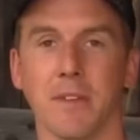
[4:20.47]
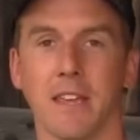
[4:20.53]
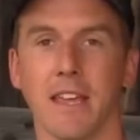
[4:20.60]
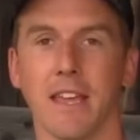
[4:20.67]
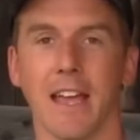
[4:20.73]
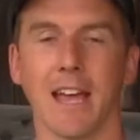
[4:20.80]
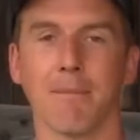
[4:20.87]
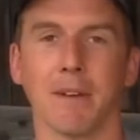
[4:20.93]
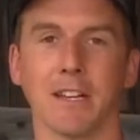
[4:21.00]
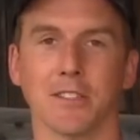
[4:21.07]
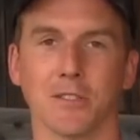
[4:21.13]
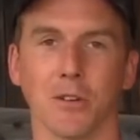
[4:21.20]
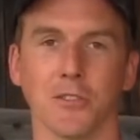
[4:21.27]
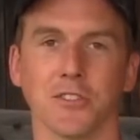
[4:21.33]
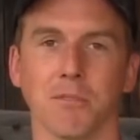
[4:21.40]
me at my
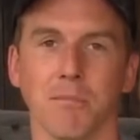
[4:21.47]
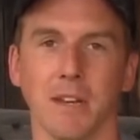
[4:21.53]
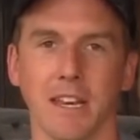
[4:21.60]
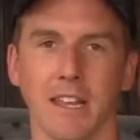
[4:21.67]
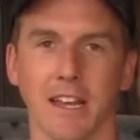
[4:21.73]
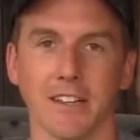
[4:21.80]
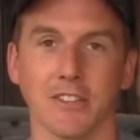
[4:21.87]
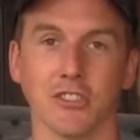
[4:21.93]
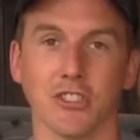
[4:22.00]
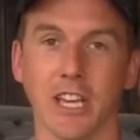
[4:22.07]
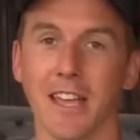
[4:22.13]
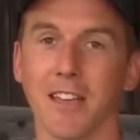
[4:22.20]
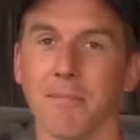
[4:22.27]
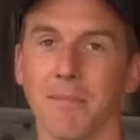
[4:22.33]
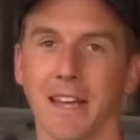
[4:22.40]
social media,
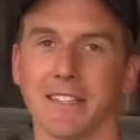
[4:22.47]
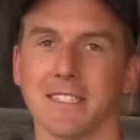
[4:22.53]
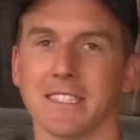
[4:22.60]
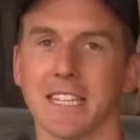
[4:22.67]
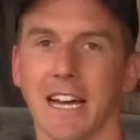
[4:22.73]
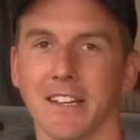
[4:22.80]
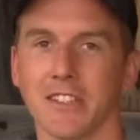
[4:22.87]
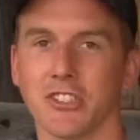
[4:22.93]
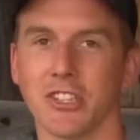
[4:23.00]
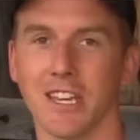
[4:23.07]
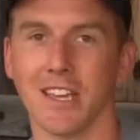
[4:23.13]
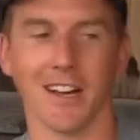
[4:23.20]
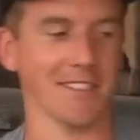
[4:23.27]
Jake Mace Tai Chi